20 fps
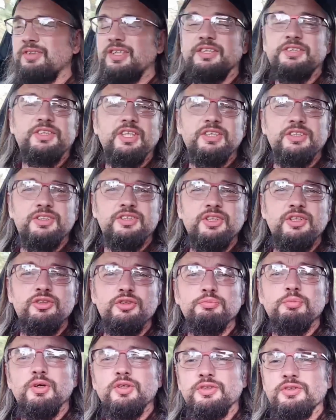haven't had a chance to
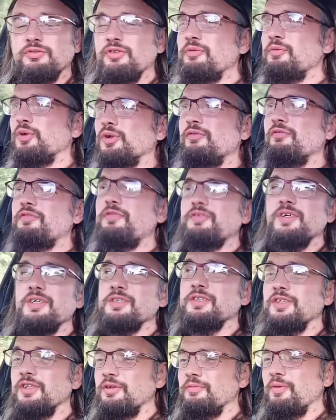use most of them. We're in
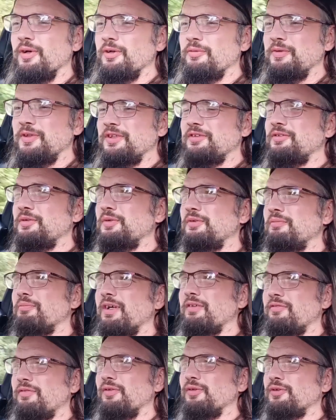third at the moment, doing
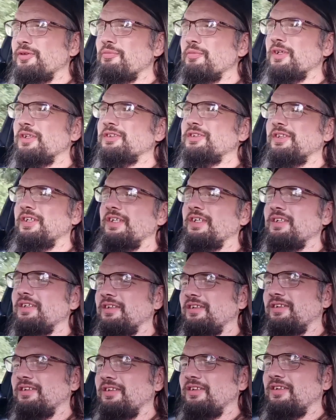about 40 miles an hour.